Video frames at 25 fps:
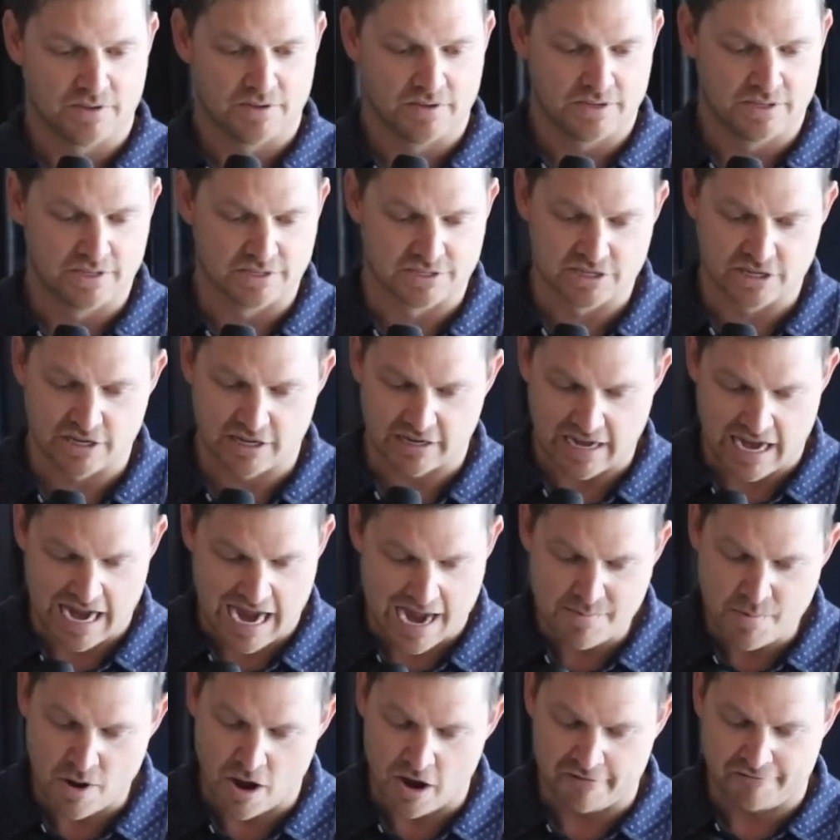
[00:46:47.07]
Because look,
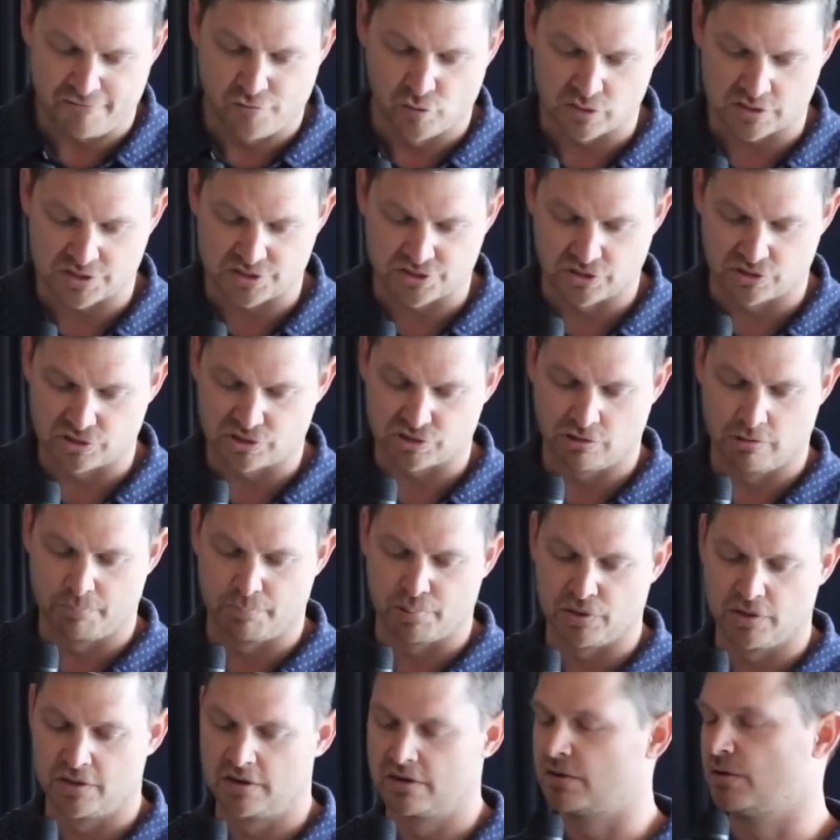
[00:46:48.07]
I'm all for social and
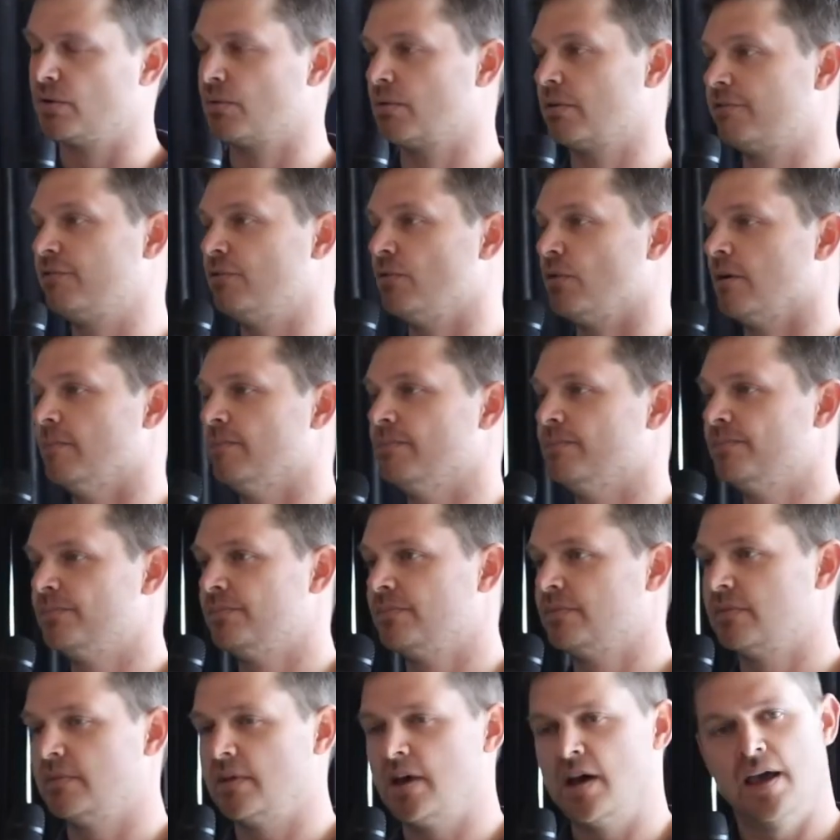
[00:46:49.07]
political reform.
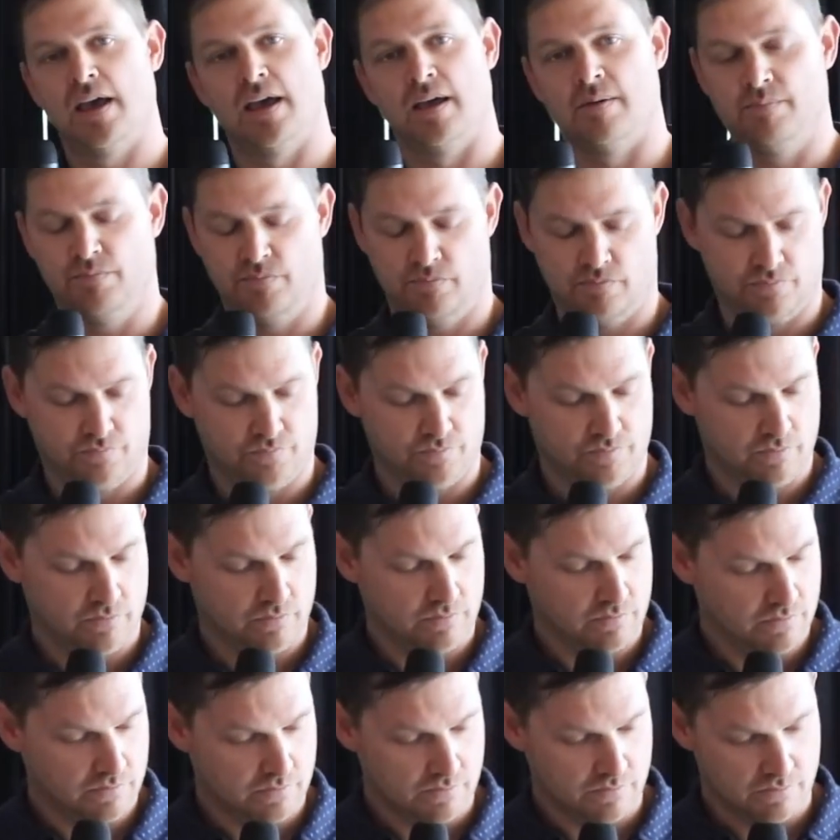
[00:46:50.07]
I am.
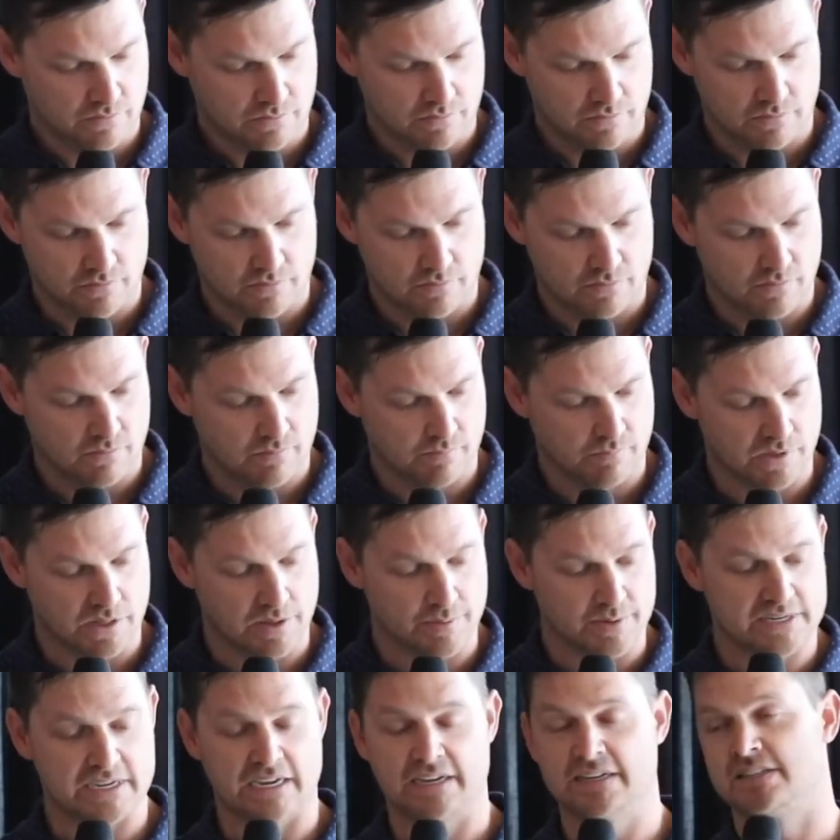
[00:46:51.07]
But let
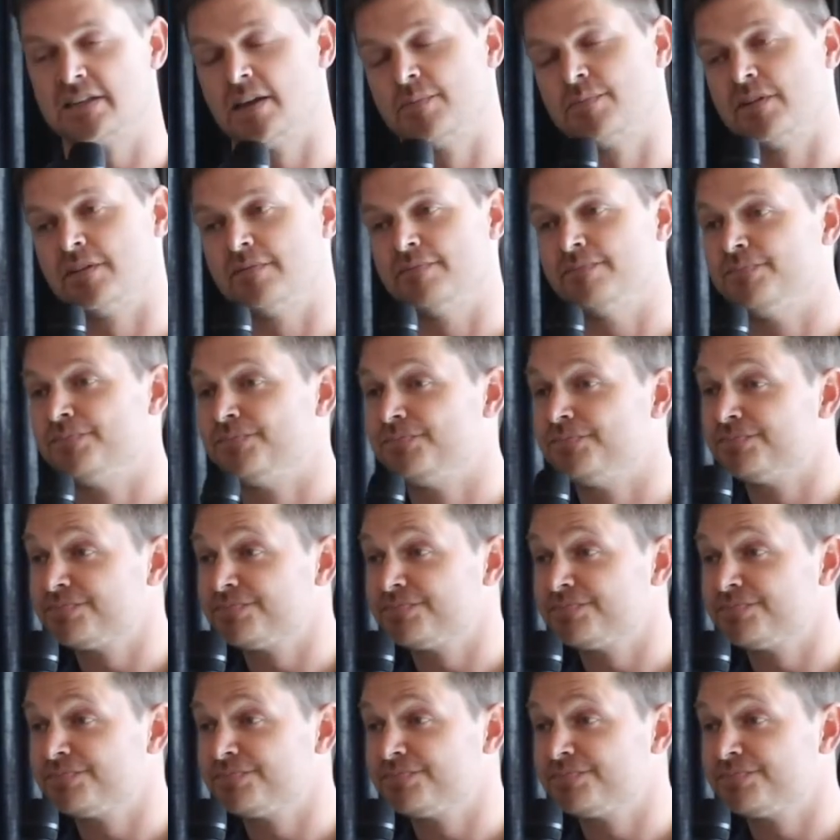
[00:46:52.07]
me tell you something.